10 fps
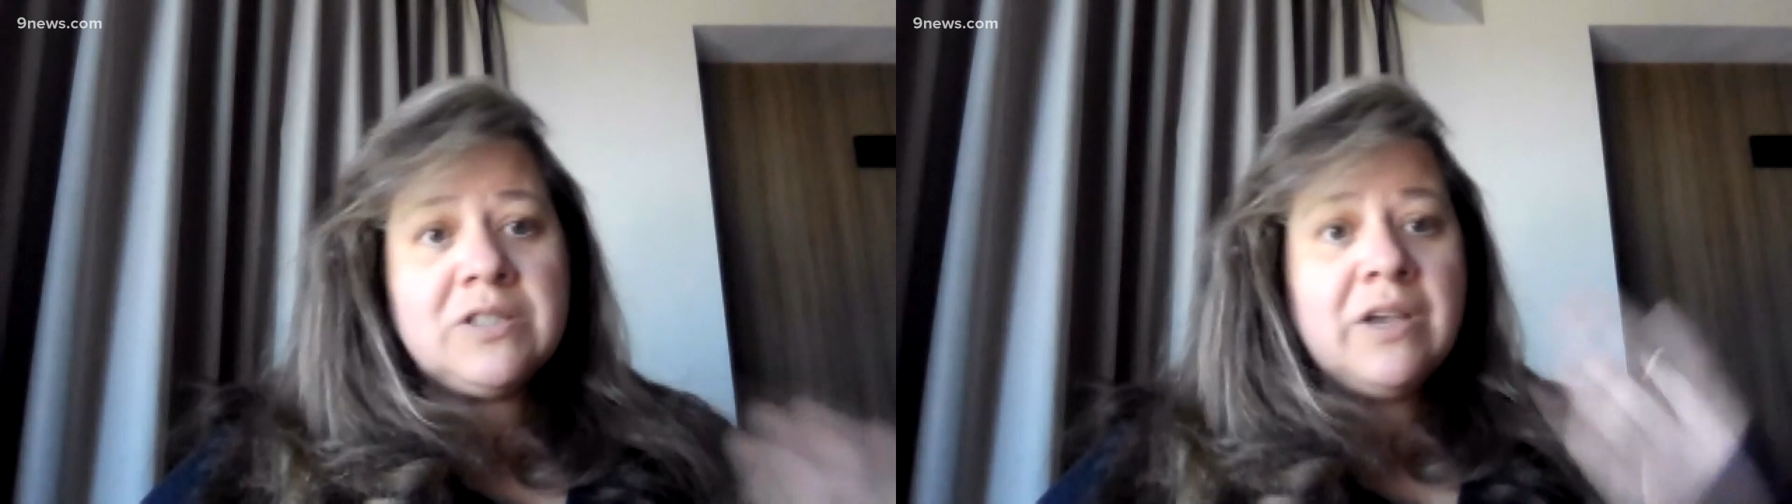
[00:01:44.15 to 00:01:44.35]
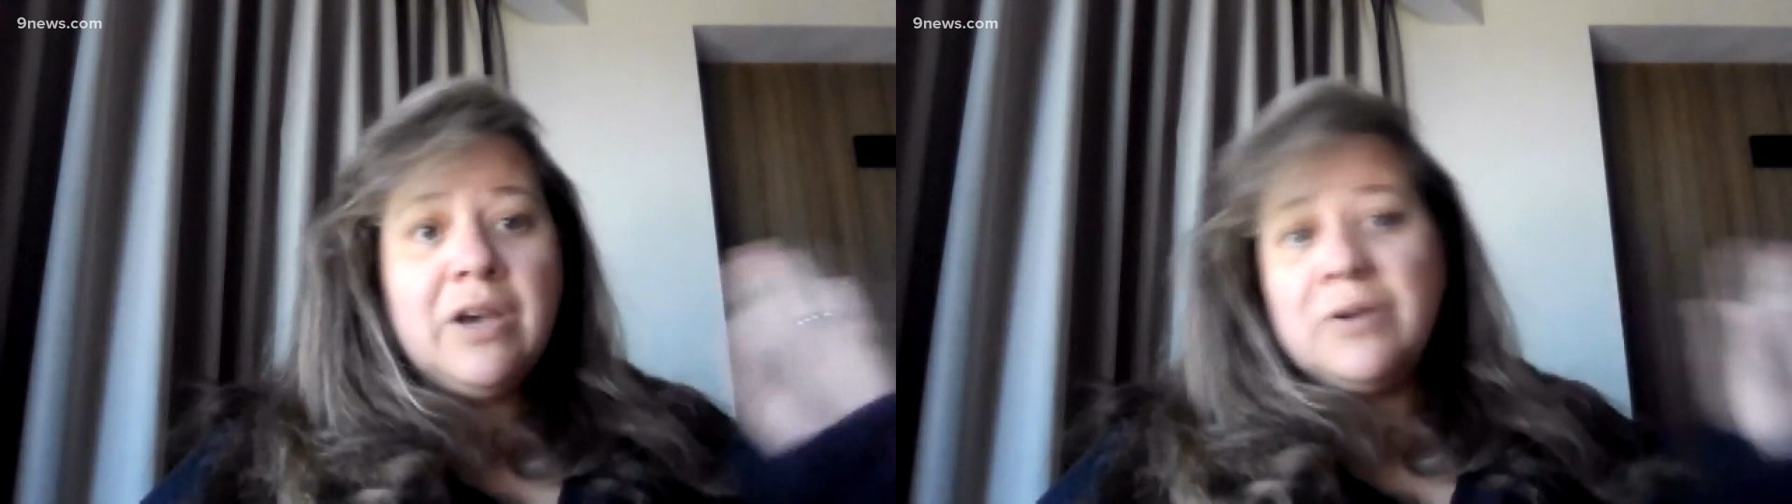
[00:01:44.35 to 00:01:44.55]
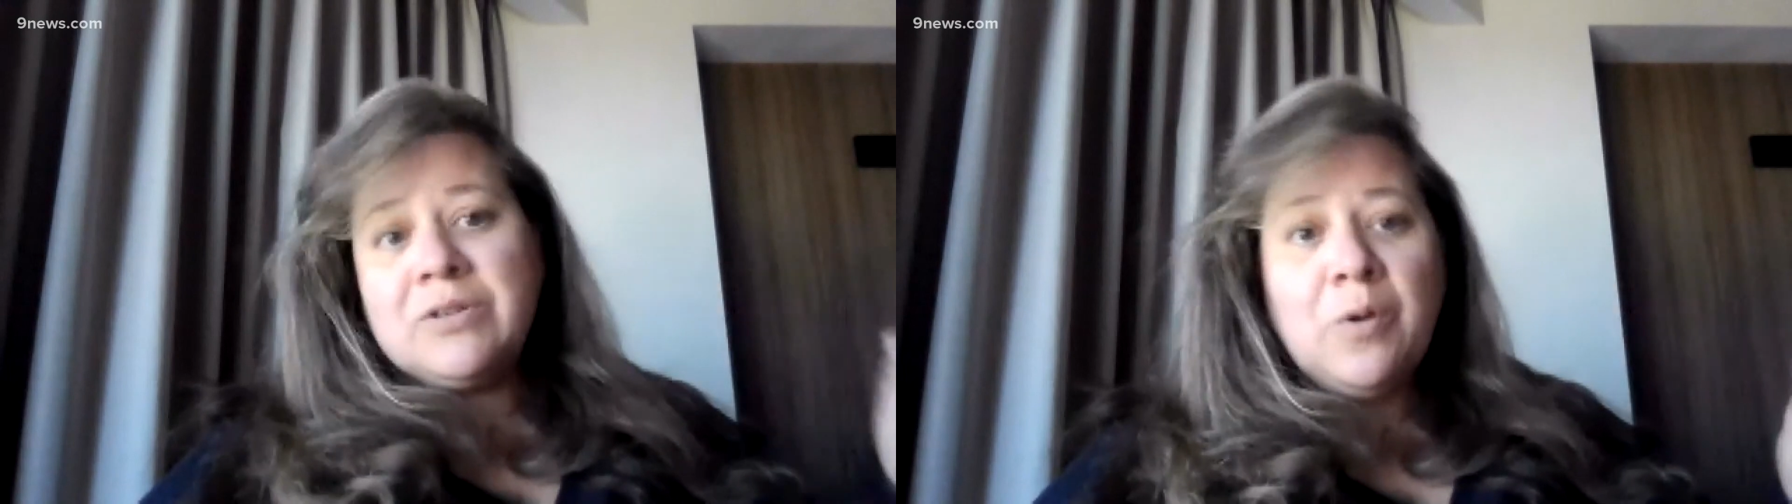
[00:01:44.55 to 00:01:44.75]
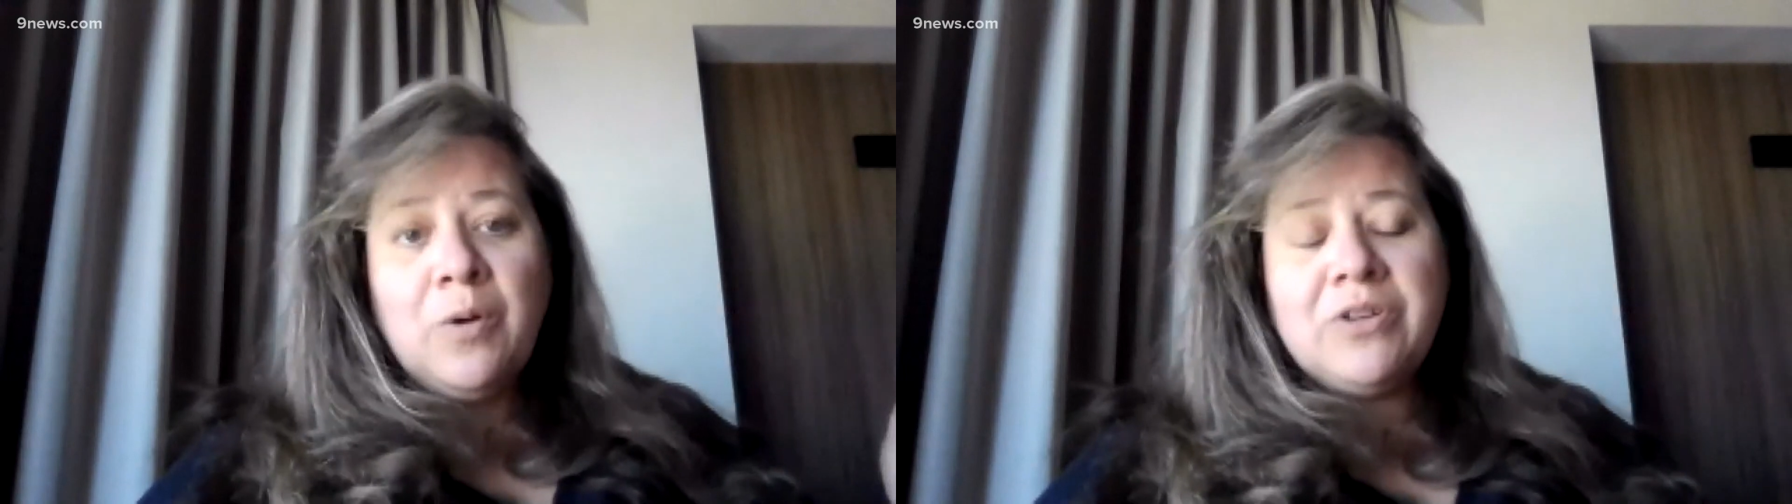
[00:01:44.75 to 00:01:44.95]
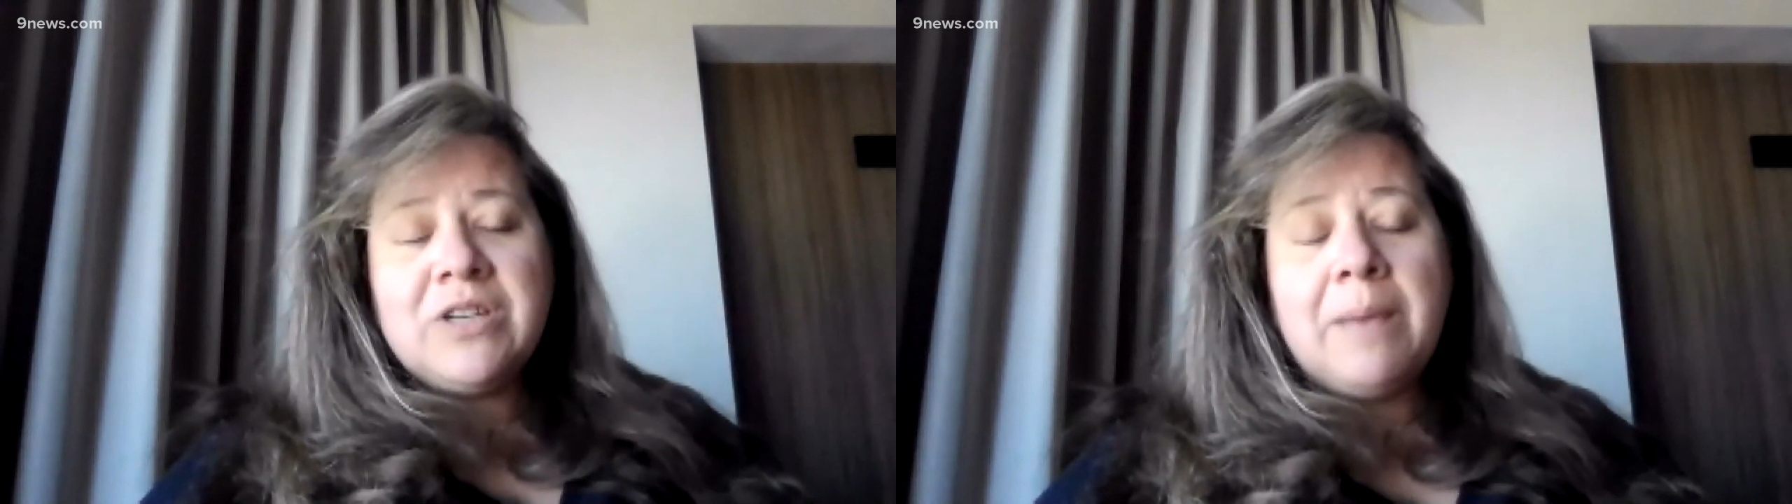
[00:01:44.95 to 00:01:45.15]
which is a whole
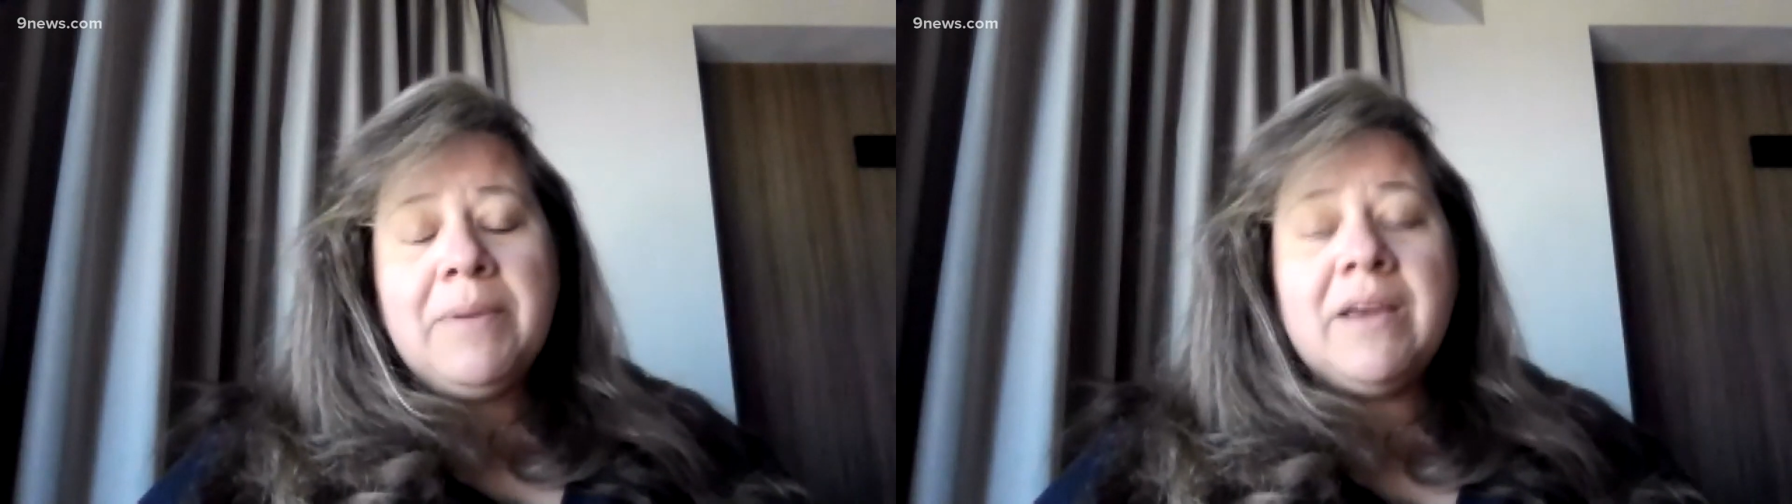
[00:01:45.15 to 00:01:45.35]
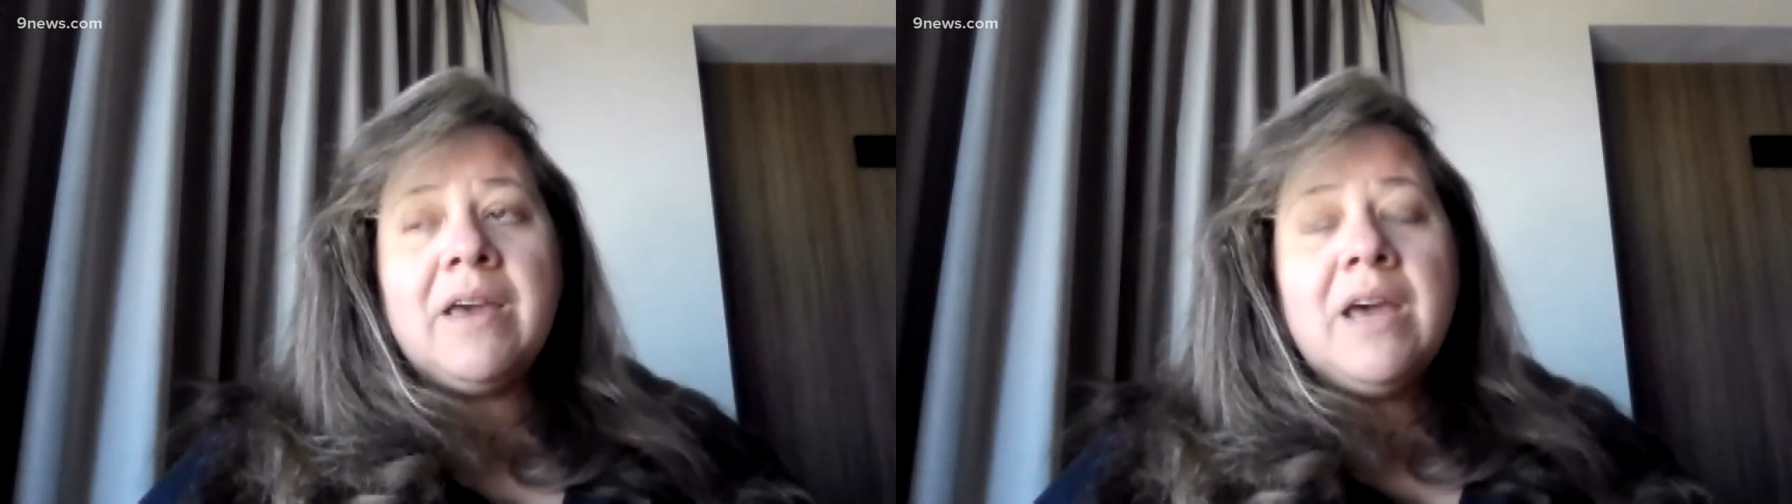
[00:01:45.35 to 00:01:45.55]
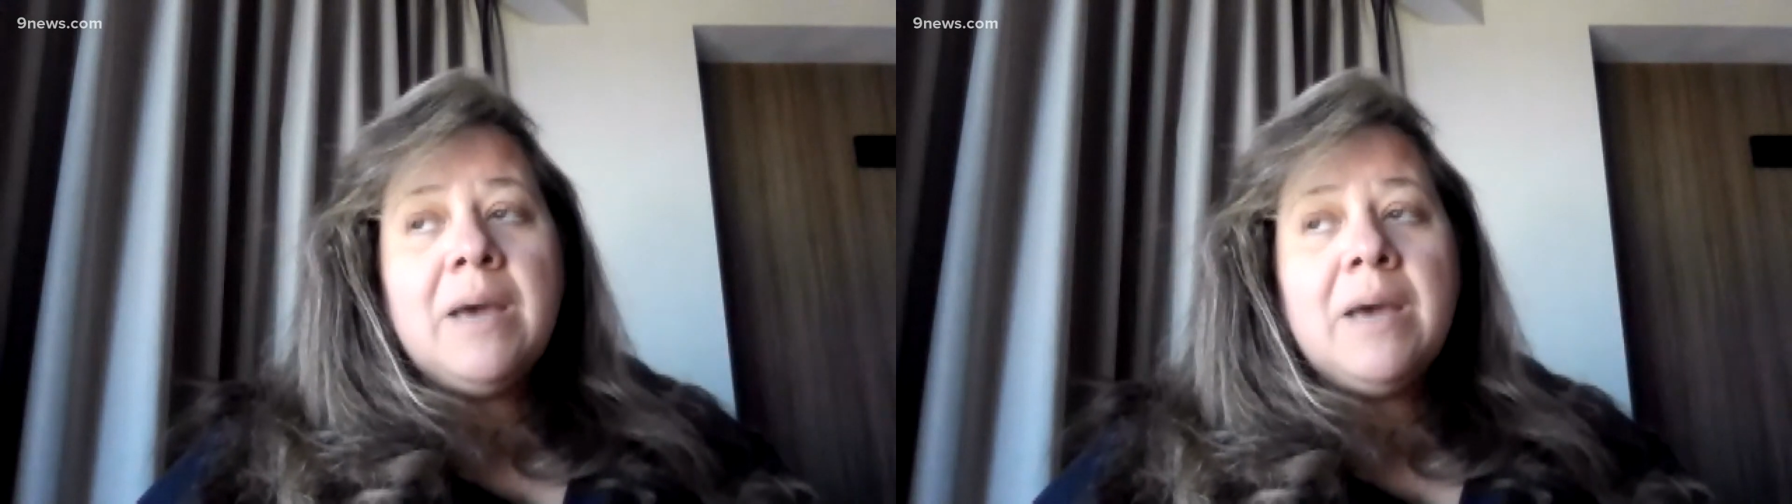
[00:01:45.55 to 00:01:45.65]
other topic.